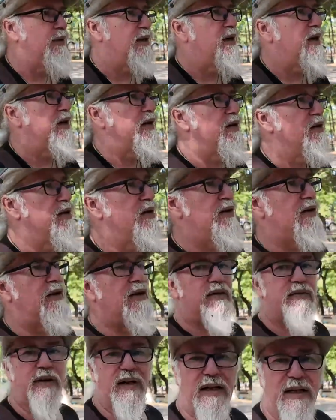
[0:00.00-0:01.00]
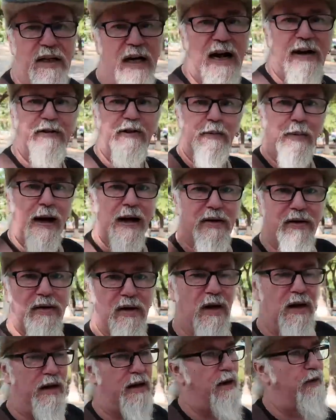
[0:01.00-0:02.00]
because if I didn't have a
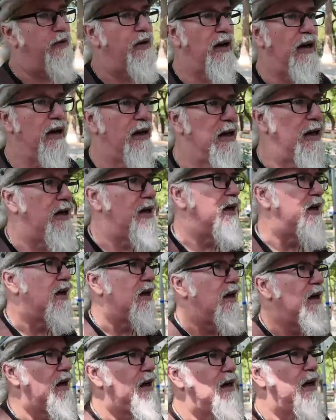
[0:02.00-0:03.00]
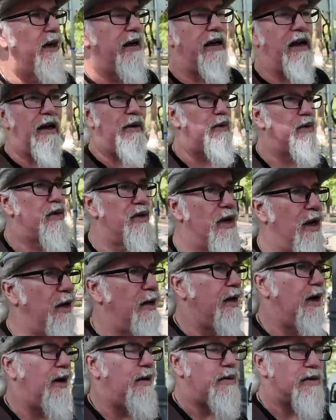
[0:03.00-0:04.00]
mask on, I felt like, like I was,
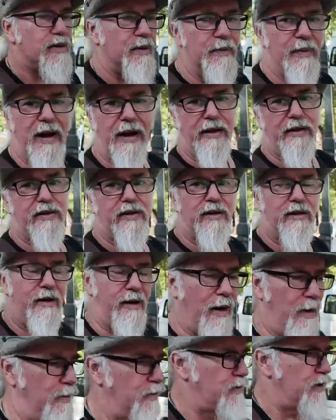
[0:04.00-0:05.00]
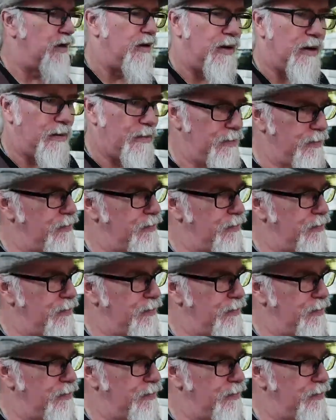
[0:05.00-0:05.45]
I, I was a mess. Like I was a